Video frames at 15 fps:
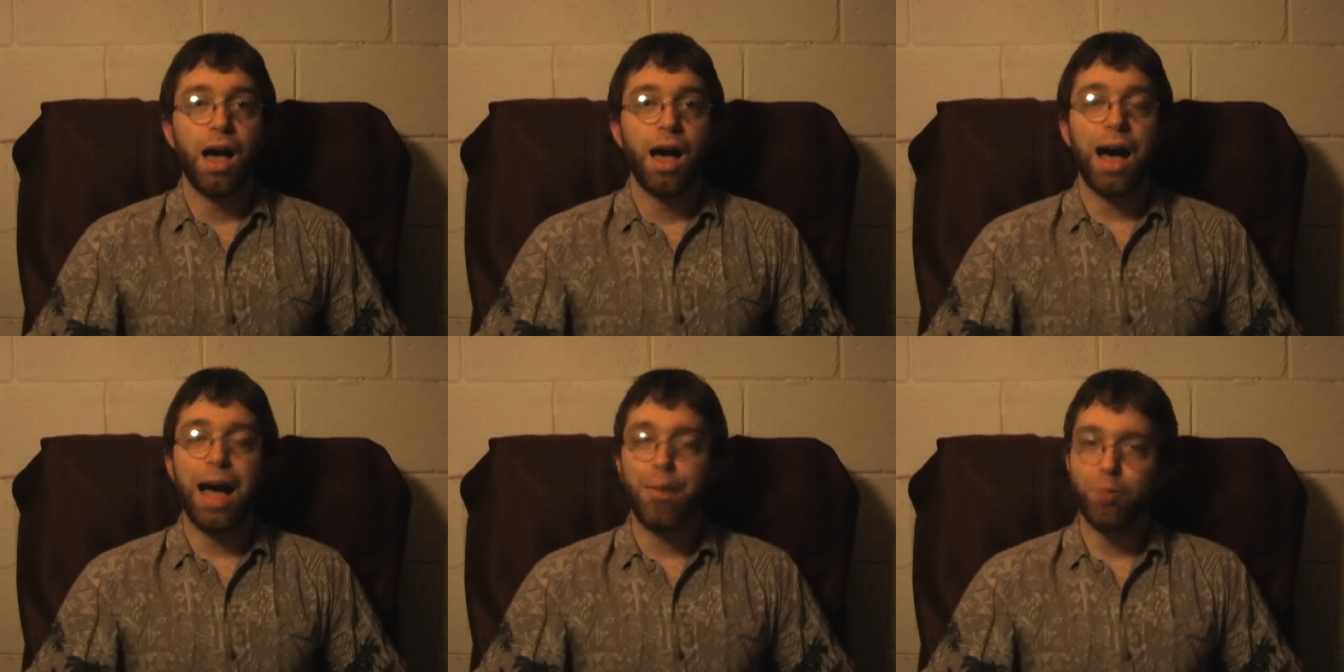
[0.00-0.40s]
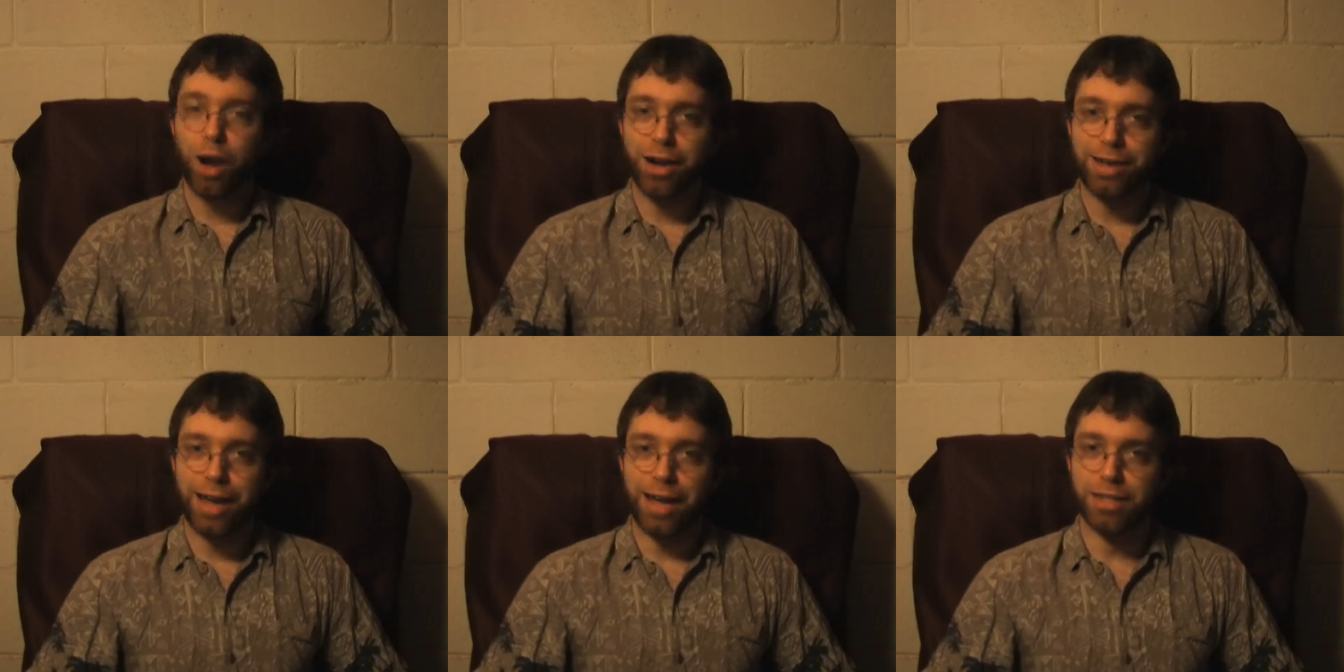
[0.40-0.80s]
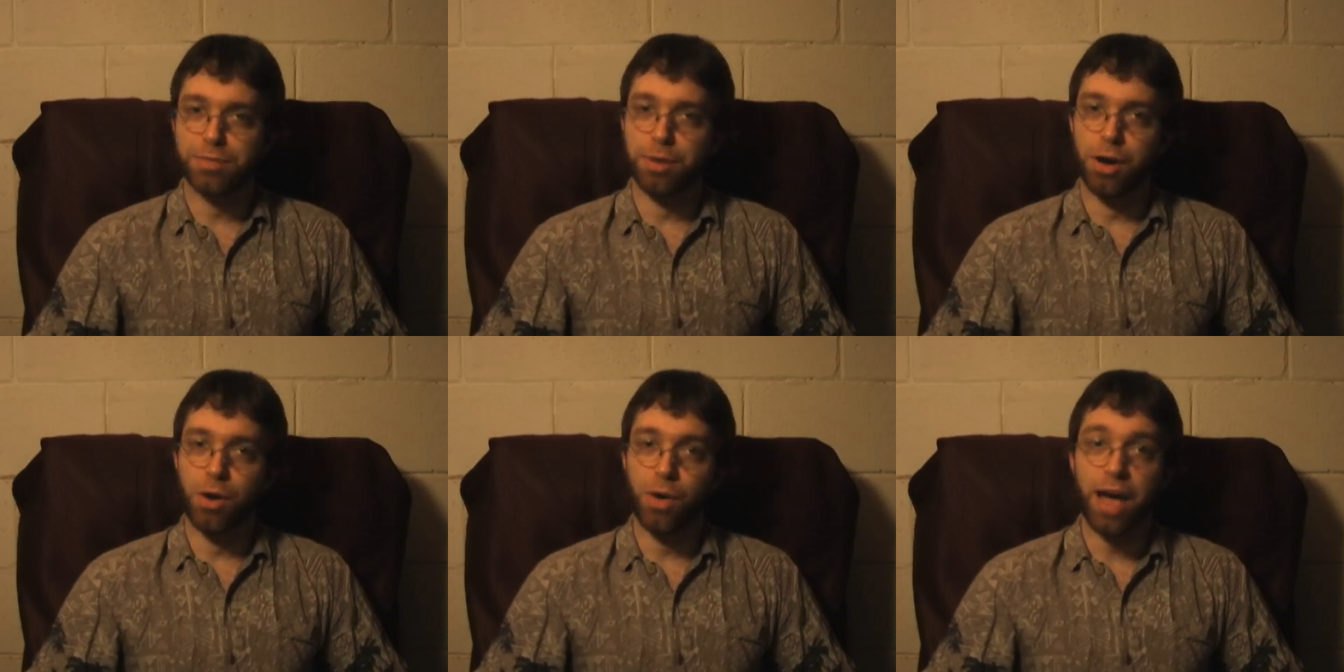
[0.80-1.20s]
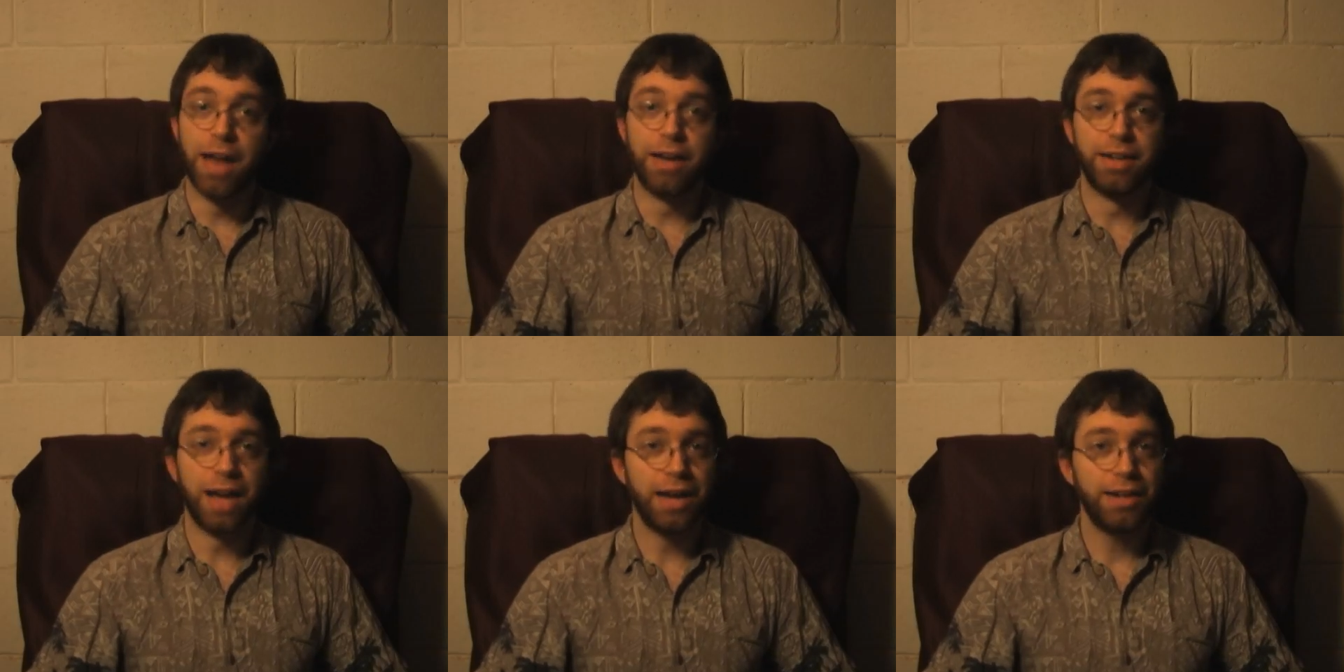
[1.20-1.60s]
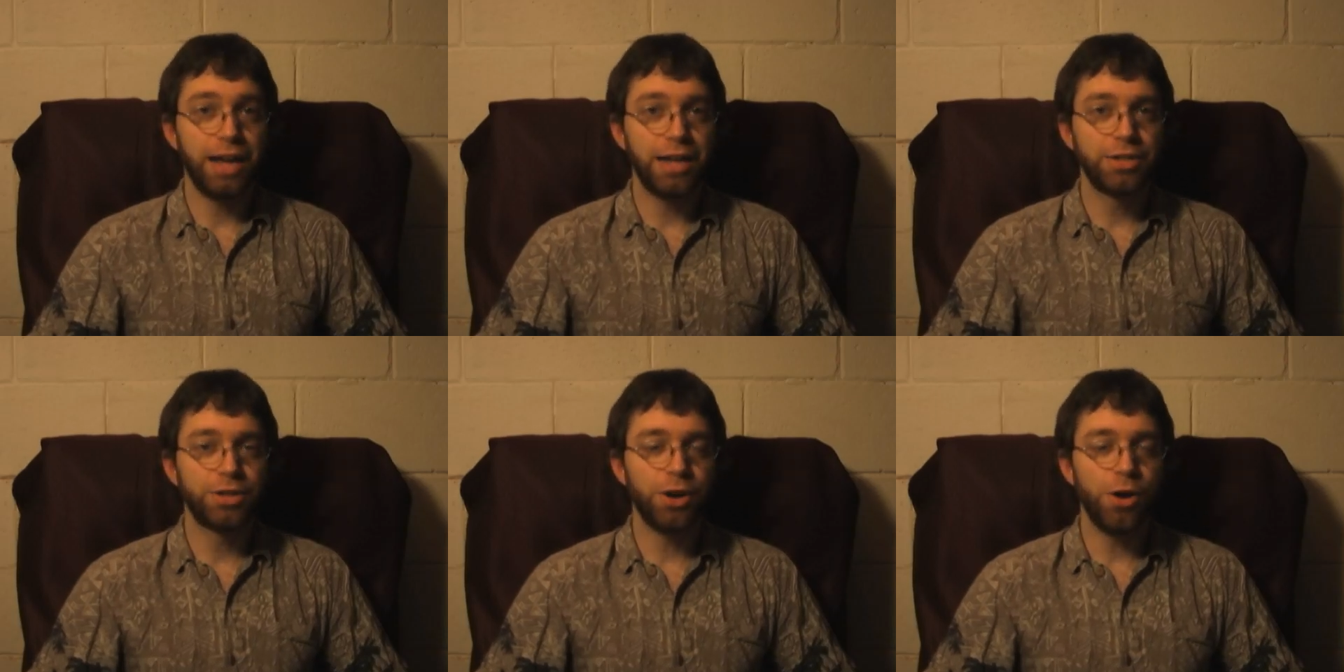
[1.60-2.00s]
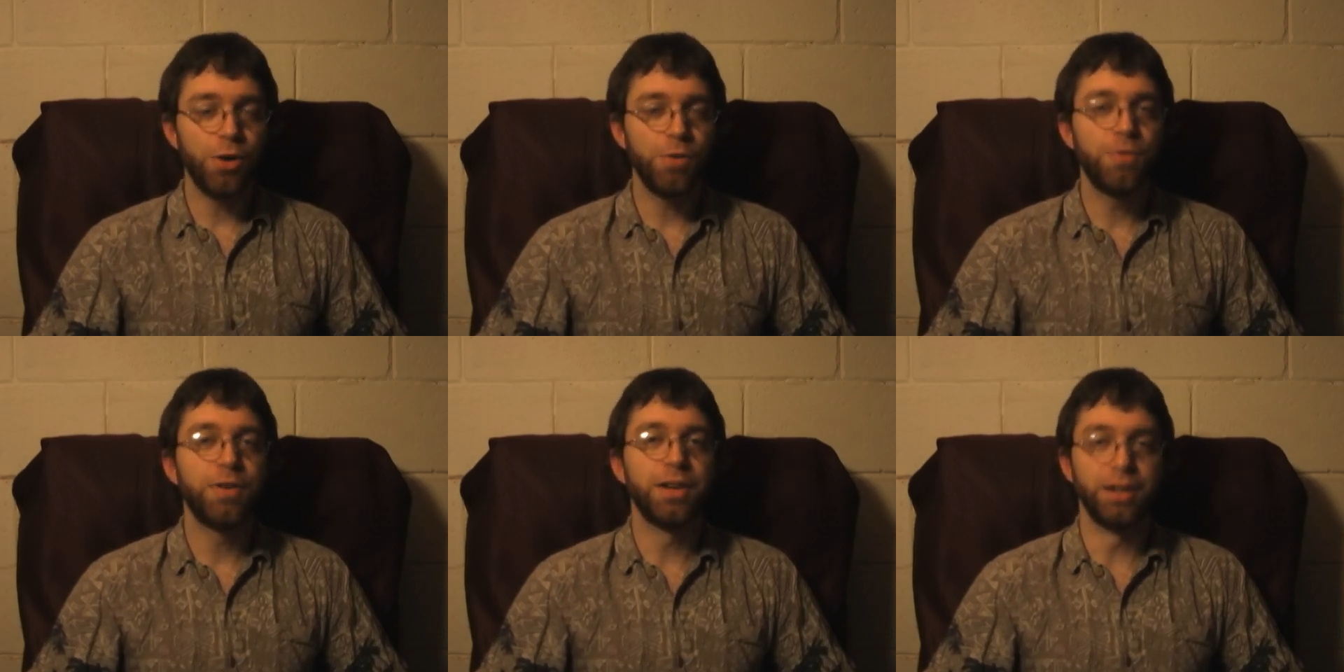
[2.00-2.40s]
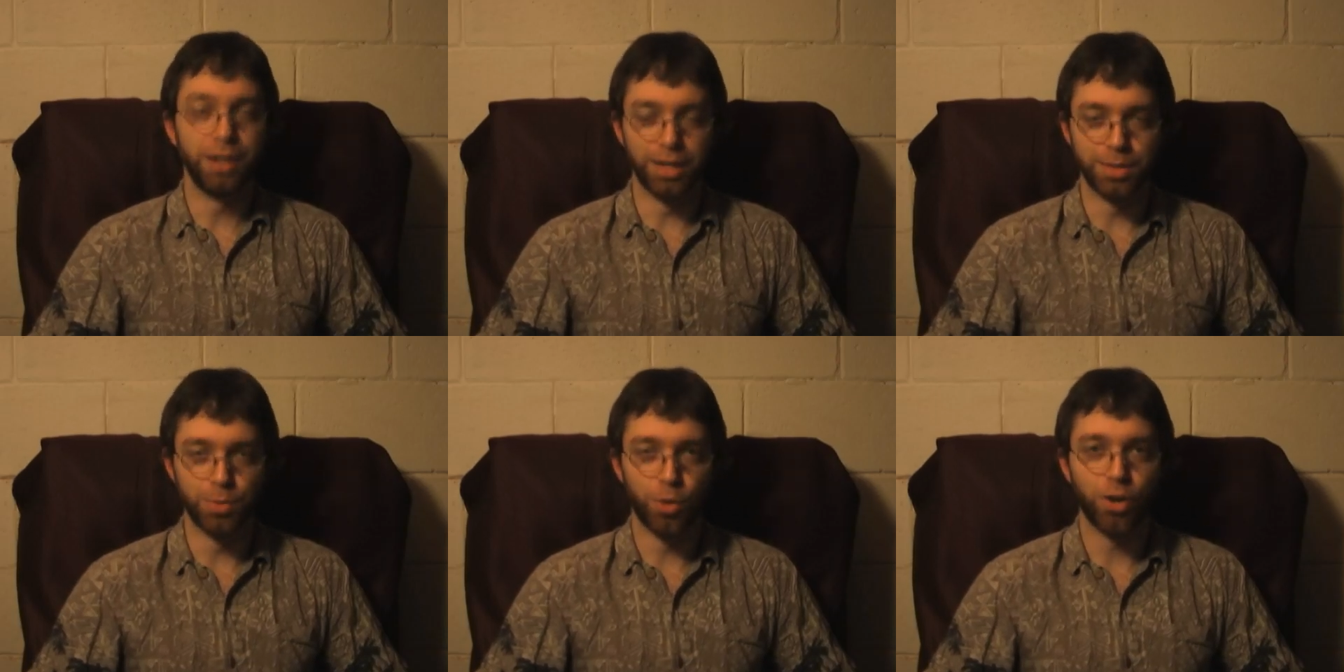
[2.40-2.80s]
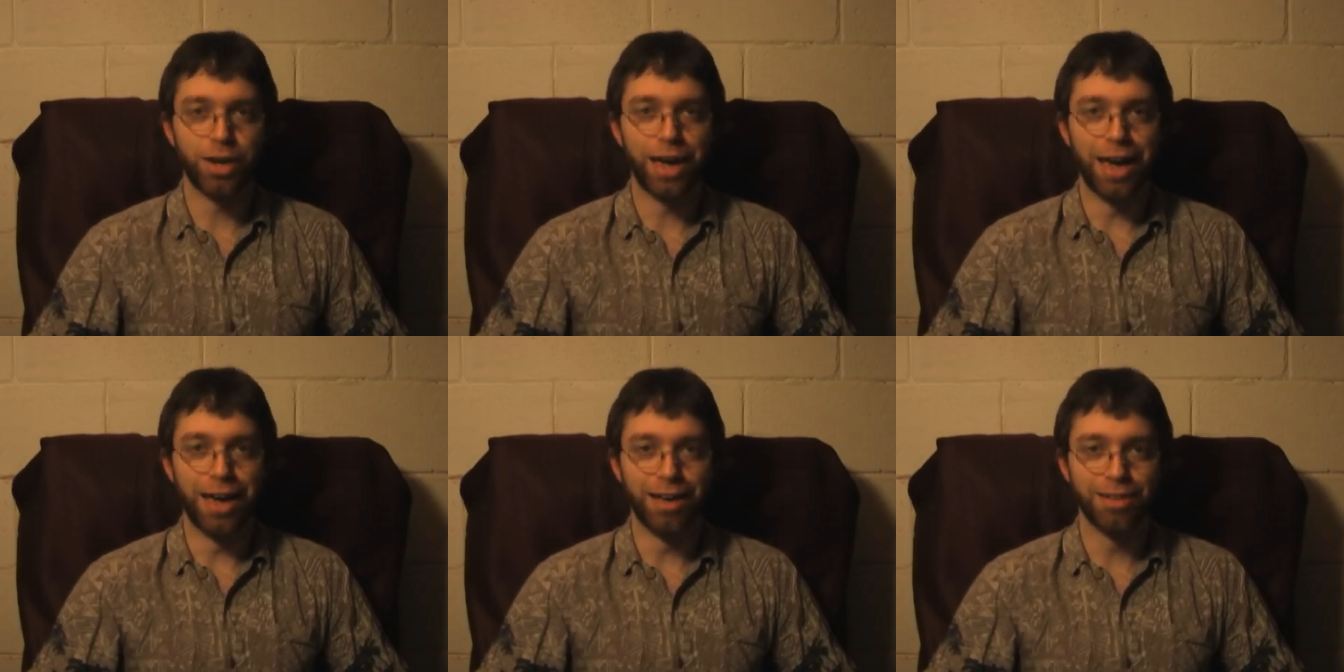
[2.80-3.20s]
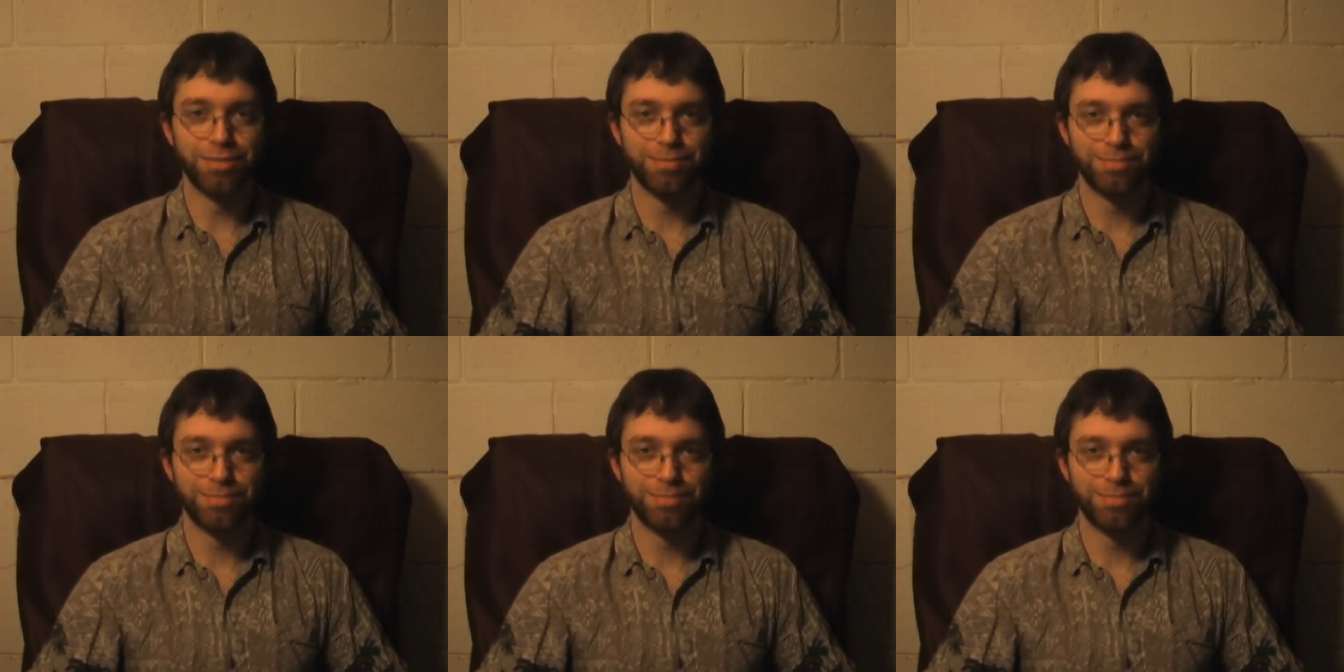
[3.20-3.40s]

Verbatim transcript: I'm Rantasmo, and Dante's Cove needs more gay.